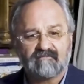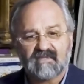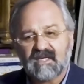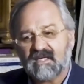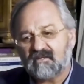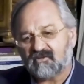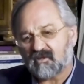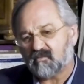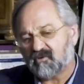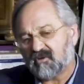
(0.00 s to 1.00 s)
Then you
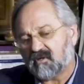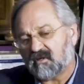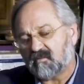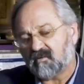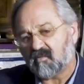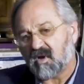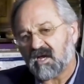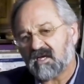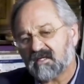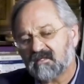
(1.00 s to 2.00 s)
start putting on a little bit of
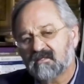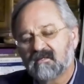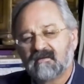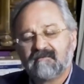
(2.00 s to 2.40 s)
weight,